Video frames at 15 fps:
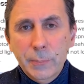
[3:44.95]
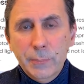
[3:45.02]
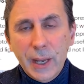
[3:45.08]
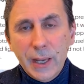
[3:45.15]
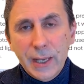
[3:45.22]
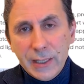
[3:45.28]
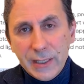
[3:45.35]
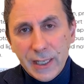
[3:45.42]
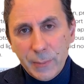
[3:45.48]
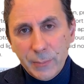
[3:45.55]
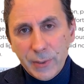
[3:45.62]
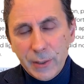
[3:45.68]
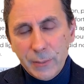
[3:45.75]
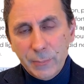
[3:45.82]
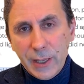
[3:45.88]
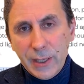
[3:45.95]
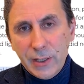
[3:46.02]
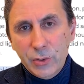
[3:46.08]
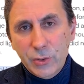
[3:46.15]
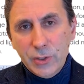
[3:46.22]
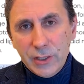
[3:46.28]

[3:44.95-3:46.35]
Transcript: By examining medical